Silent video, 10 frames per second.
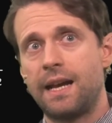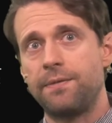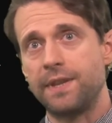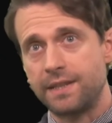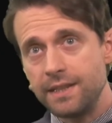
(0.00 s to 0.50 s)

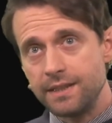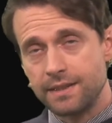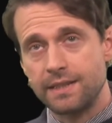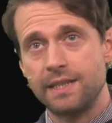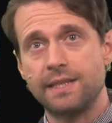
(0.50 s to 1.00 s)
The key
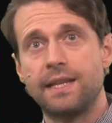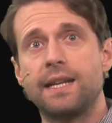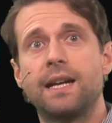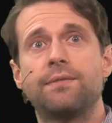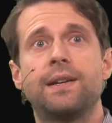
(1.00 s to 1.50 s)
is that I
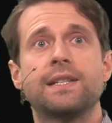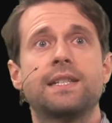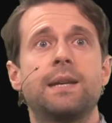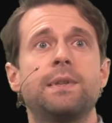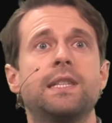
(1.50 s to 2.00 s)
have a
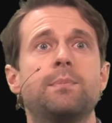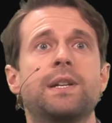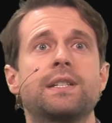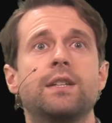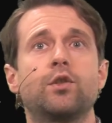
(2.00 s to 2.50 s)

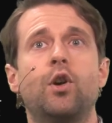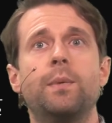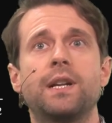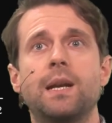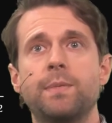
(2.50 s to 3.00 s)
70%
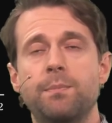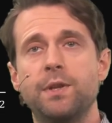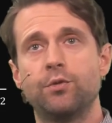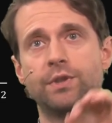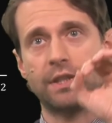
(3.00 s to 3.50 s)
overlap
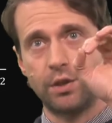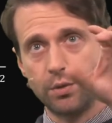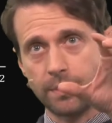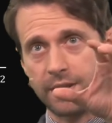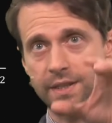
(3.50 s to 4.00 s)
between the Q
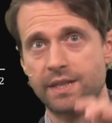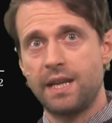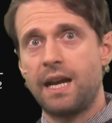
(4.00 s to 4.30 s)
events